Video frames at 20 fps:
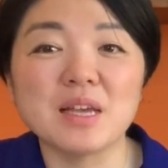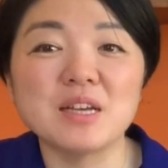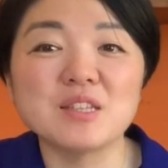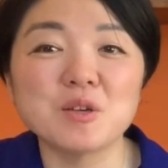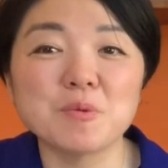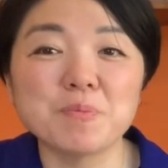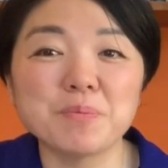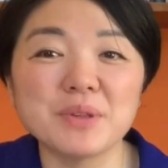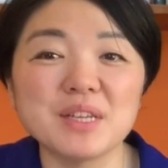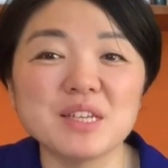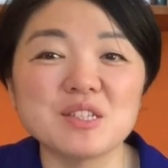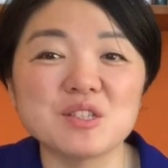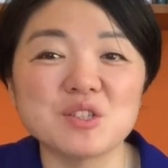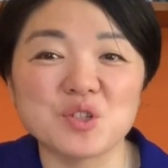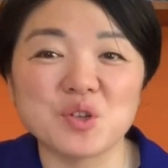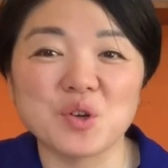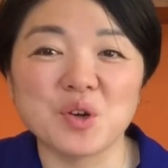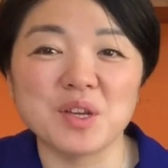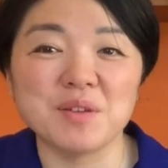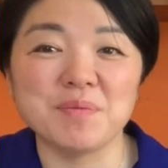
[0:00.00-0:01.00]
So please
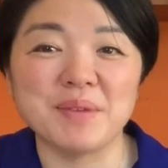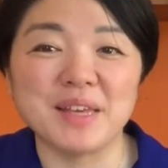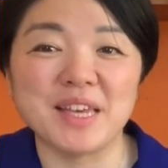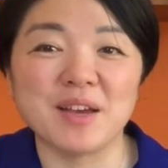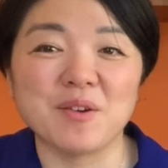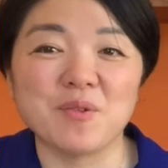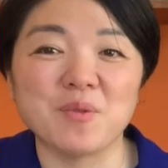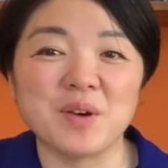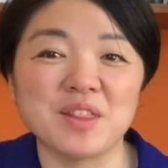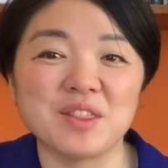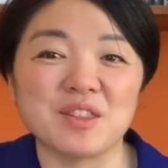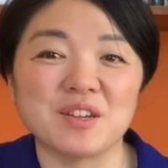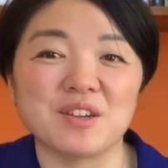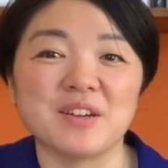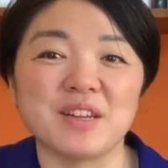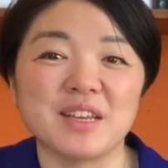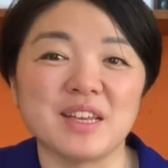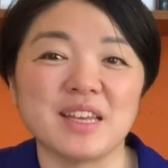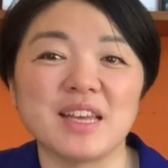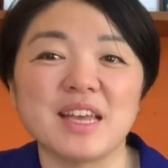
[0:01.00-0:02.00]
join me at
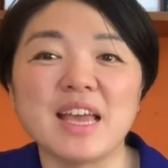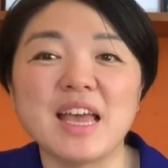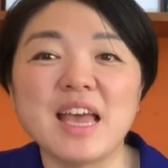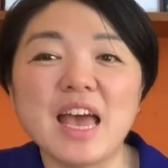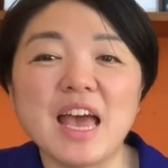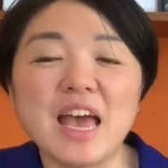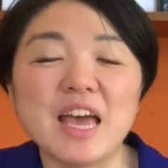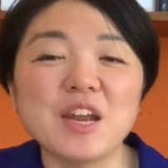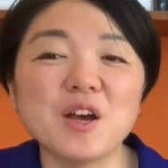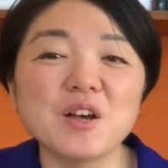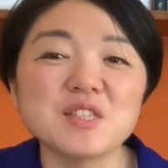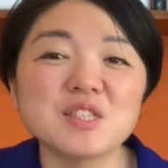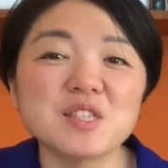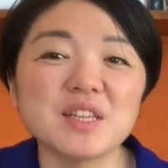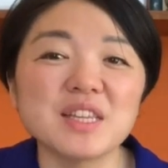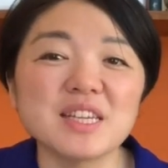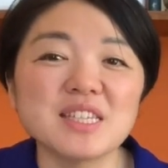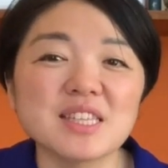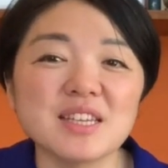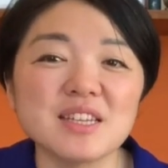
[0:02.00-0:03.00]
1.30. And also
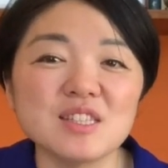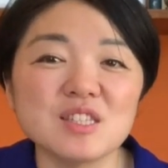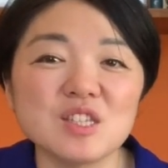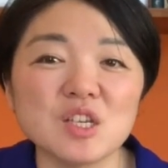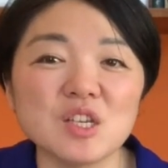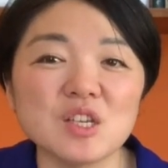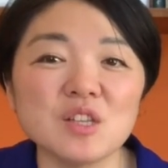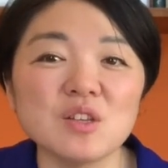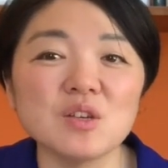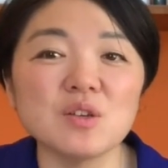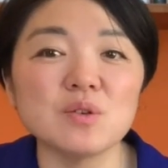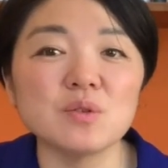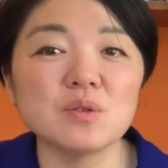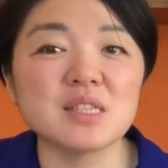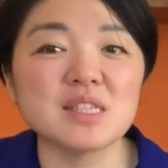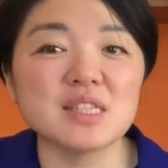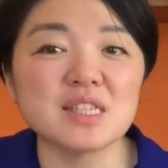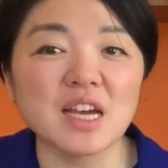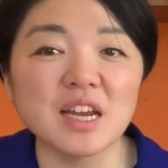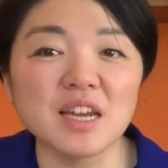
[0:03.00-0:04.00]
let's continue
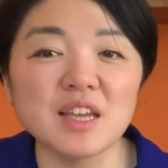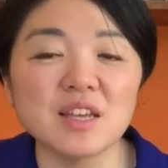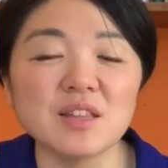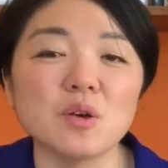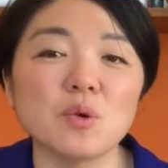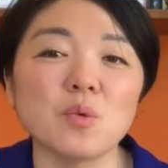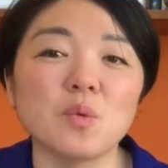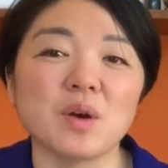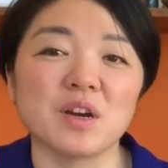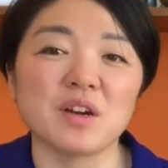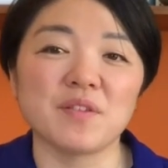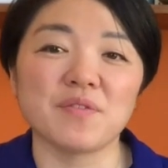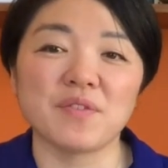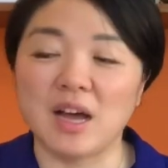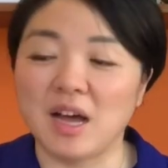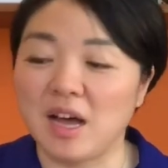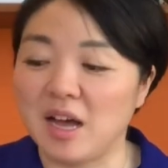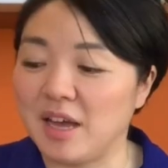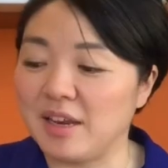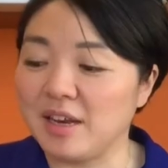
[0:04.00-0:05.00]
studying the Word of
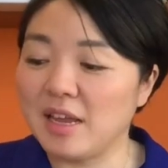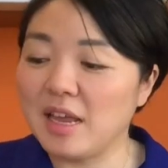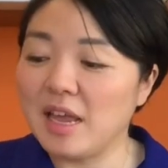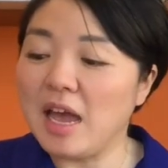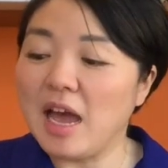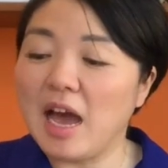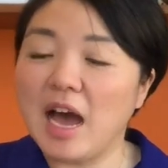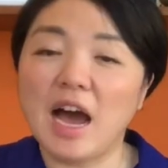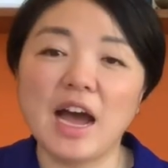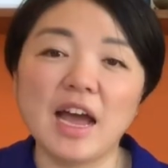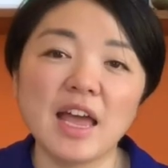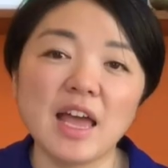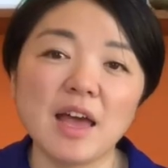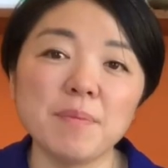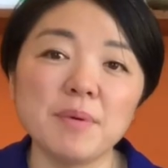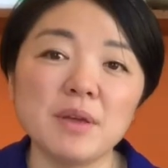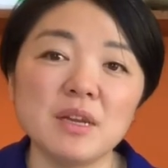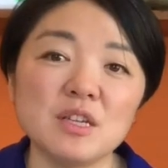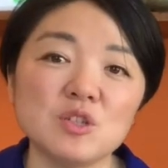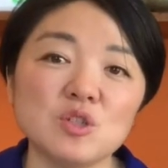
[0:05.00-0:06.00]
God. I
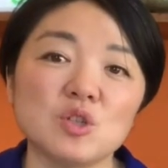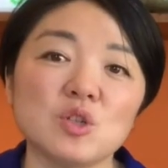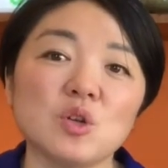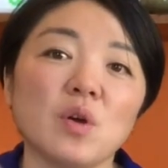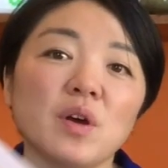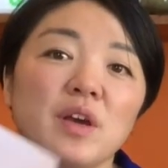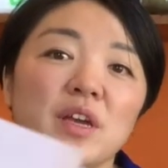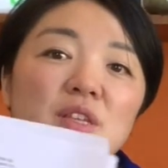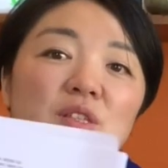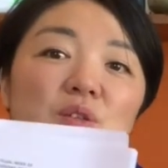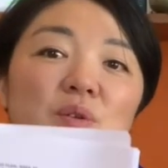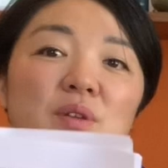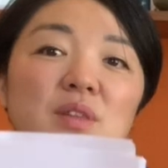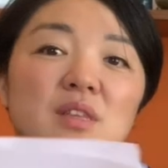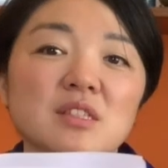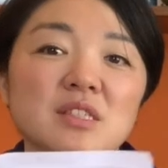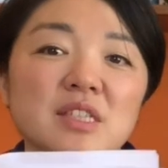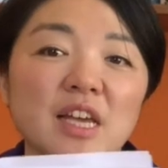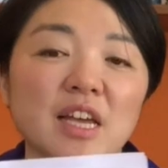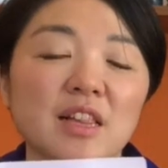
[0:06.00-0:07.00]
have been enjoying doing
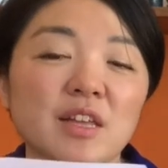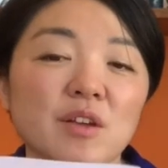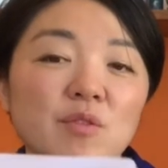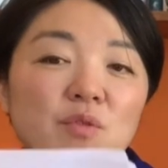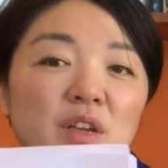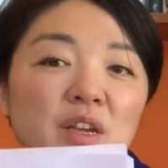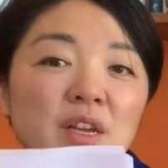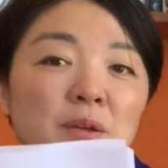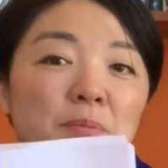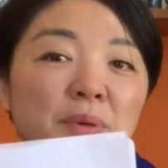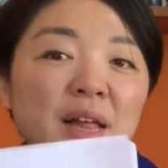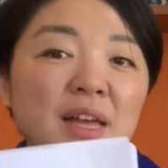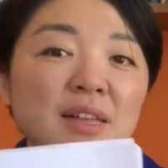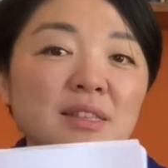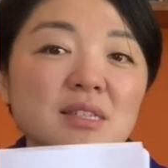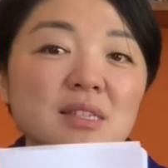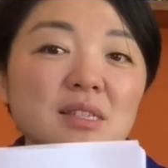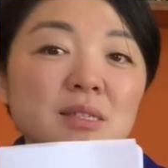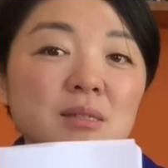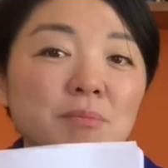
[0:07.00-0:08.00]
the daily reading plan.
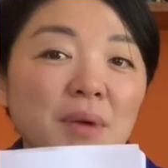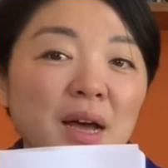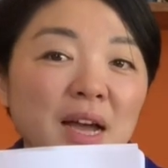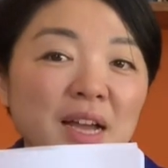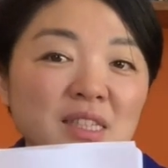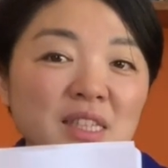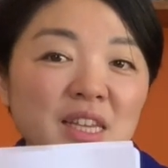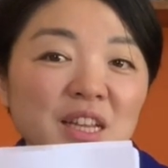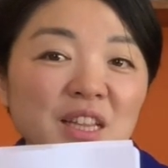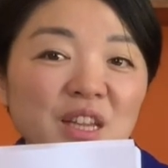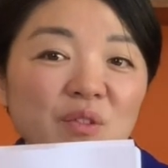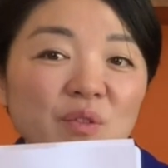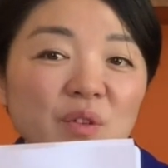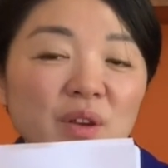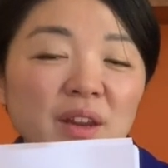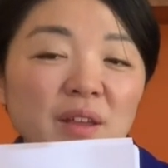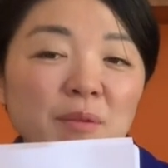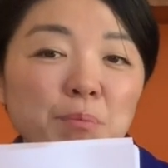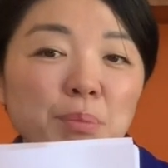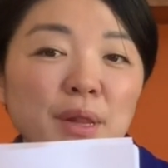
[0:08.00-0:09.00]
This is my daily
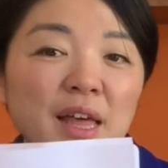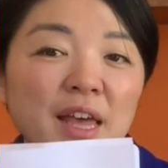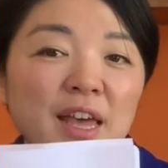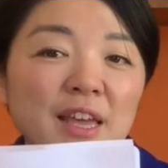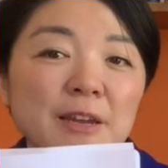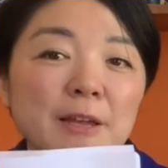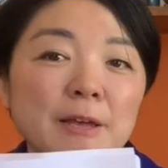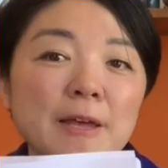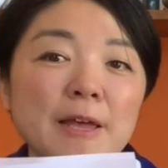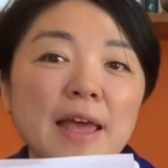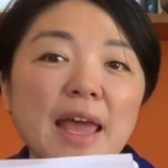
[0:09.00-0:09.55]
reading plan.